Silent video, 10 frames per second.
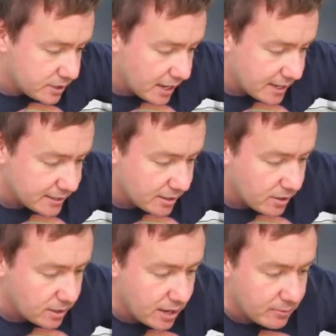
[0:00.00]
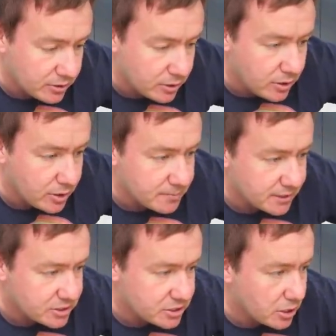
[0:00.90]
take our lemon curd
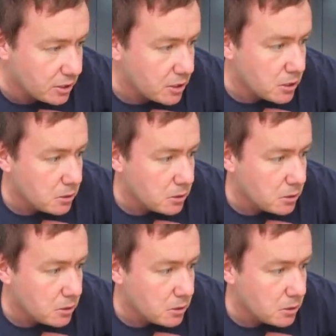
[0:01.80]
mixture,